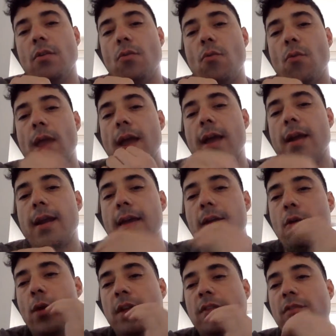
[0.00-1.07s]
when
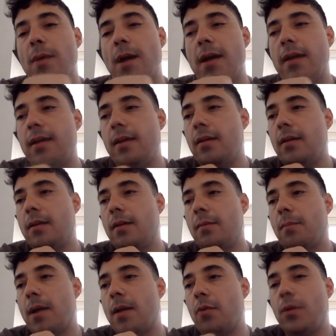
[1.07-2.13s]
I reach my
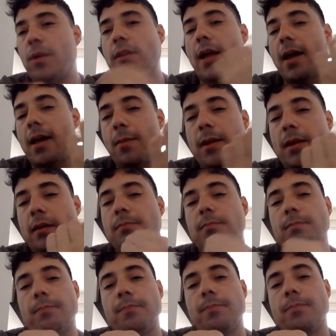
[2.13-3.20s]

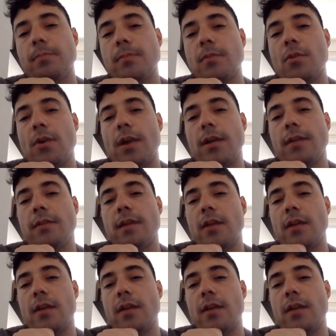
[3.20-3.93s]
retirement, right?